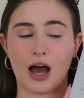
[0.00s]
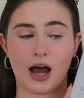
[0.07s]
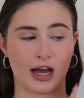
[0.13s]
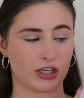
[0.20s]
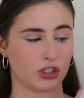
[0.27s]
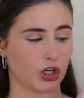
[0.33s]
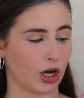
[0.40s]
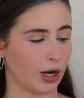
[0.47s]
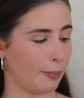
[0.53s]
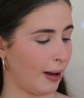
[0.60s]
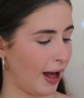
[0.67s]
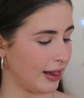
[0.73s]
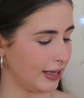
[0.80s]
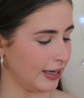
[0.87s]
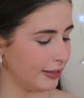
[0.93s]
eyeshadow
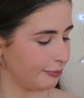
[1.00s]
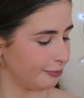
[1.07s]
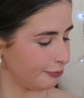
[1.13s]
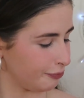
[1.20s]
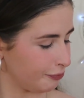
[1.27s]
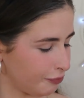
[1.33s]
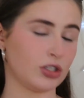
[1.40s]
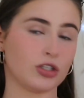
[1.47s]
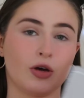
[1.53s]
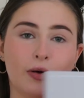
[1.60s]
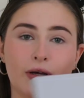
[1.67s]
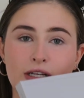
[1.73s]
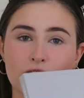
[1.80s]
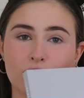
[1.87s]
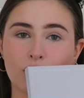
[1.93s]
palette. So
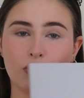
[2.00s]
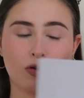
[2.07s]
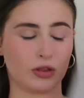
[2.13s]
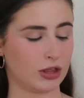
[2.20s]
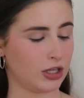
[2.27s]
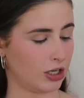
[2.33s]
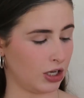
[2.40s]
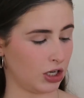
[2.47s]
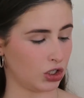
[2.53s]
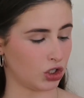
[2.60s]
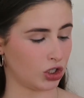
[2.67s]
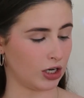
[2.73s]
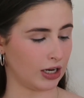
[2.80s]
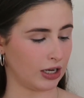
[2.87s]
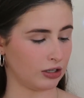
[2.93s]
it's called the
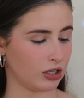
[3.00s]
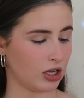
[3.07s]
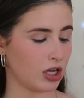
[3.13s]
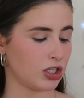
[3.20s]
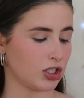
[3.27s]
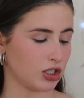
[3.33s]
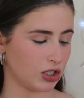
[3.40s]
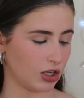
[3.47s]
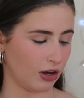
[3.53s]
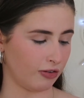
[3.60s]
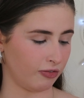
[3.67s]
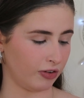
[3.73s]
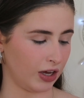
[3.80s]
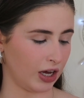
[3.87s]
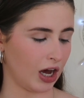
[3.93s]
Chanel
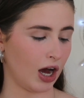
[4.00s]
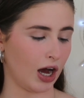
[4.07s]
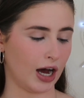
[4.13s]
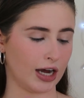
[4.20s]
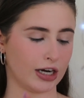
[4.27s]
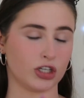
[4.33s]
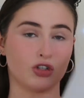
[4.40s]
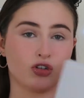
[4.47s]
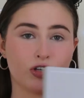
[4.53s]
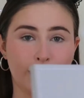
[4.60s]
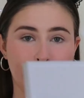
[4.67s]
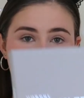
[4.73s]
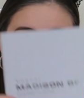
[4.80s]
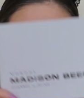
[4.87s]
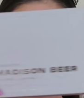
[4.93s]
Surfing
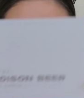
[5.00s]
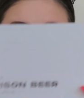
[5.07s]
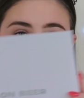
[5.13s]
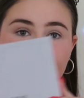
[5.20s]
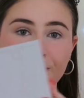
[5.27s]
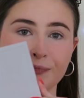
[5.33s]
Artistry palette,